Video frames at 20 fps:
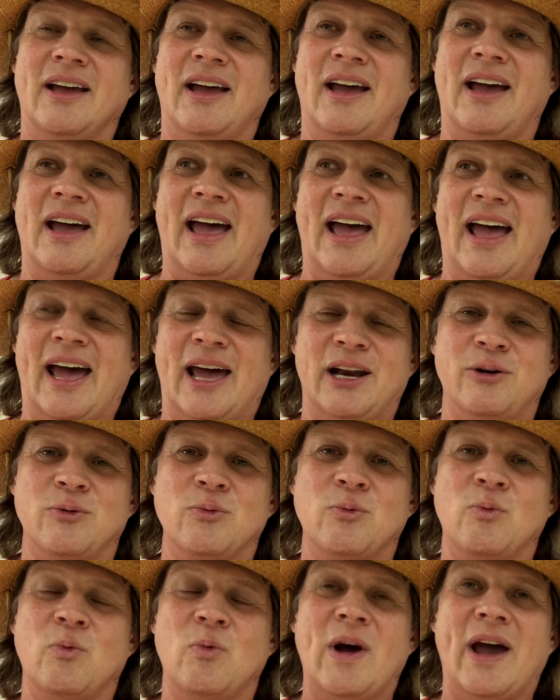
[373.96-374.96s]

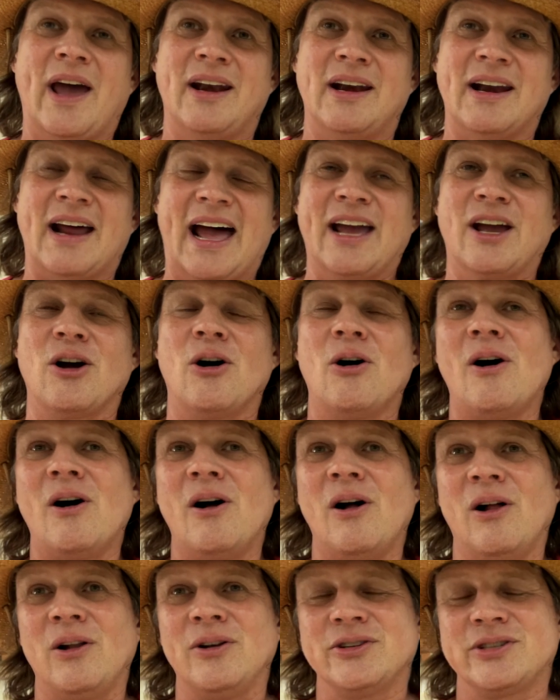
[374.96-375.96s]
And when I
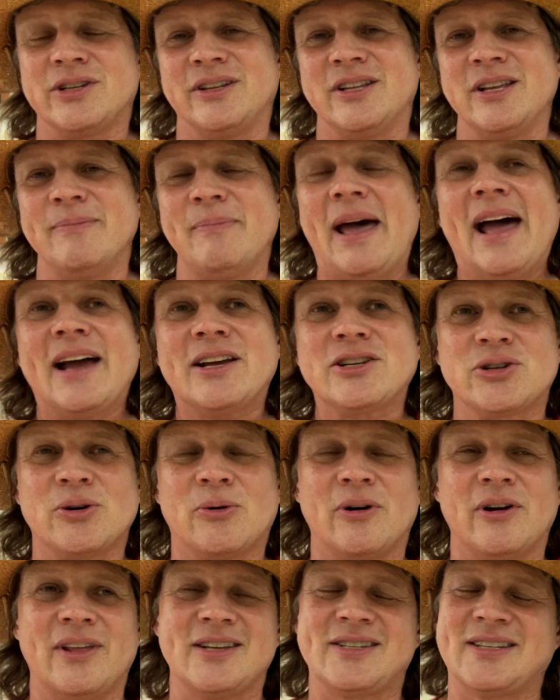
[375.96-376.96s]
called the Mac
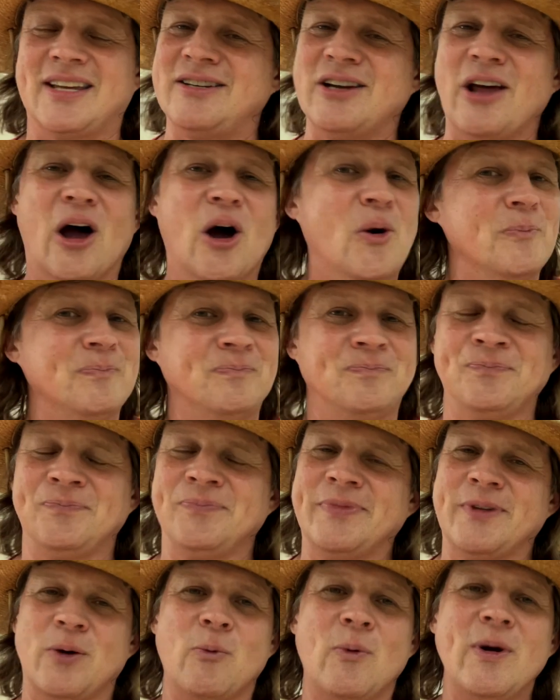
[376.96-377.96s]
store, they said, no,
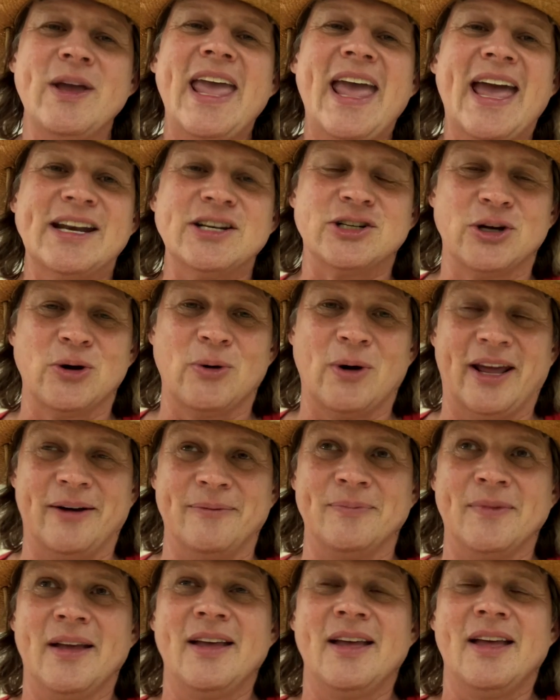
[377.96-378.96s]
we can't do it.
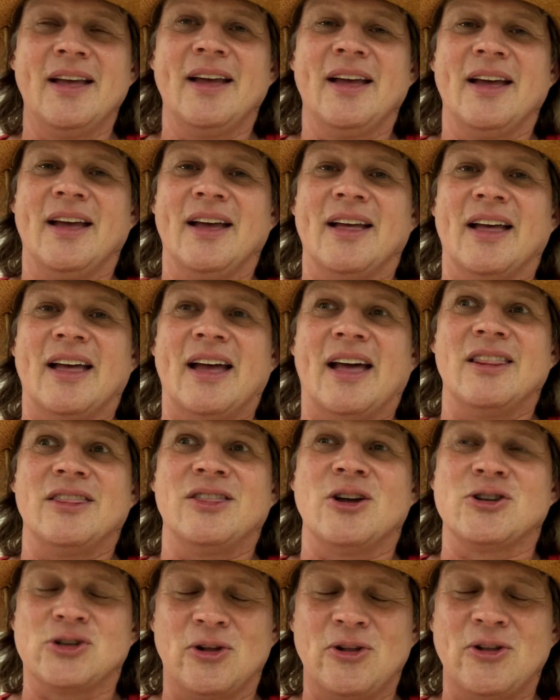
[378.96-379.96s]

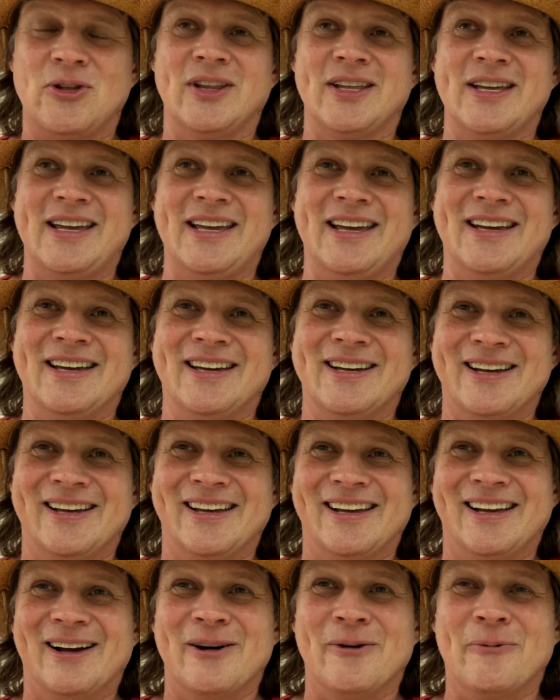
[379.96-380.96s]
There's only
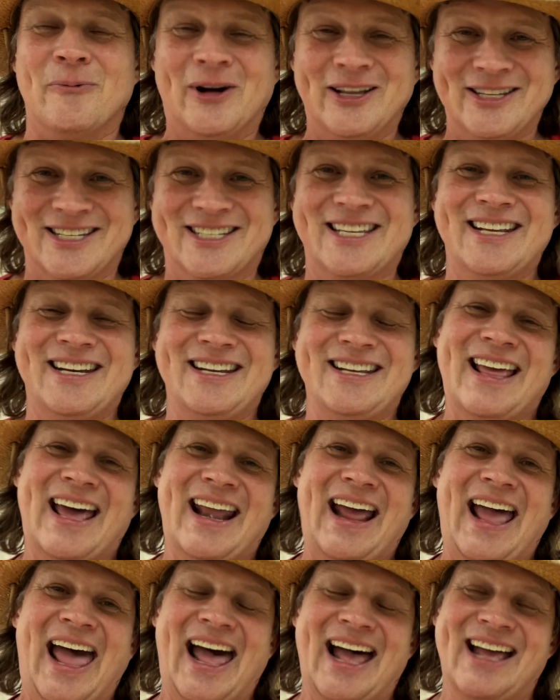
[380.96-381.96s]
one city
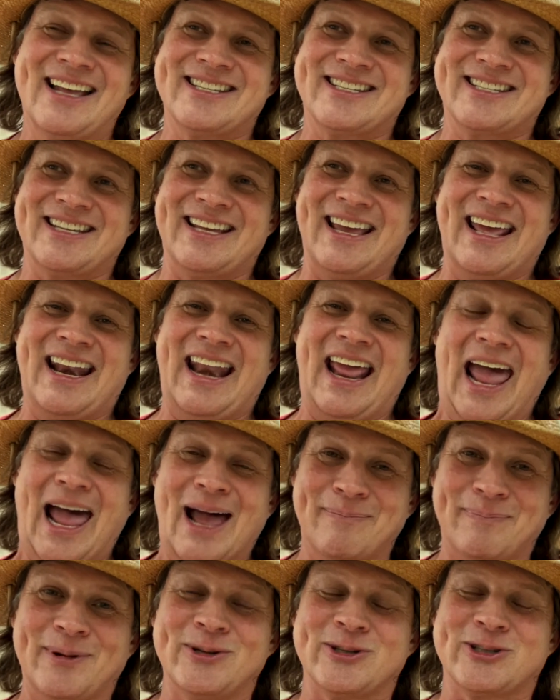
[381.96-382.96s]
that has an
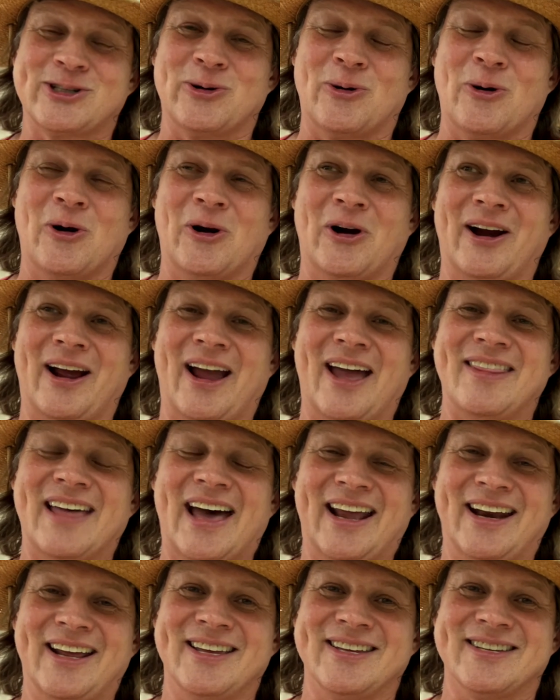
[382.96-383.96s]
Apple store, and
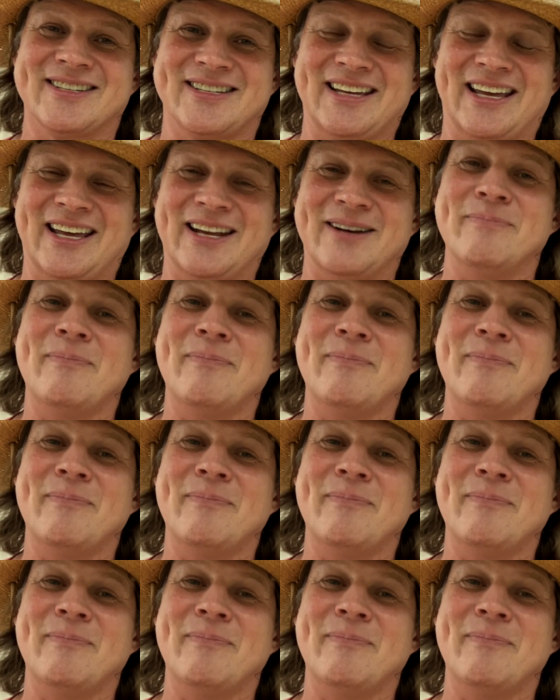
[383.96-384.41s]
that is in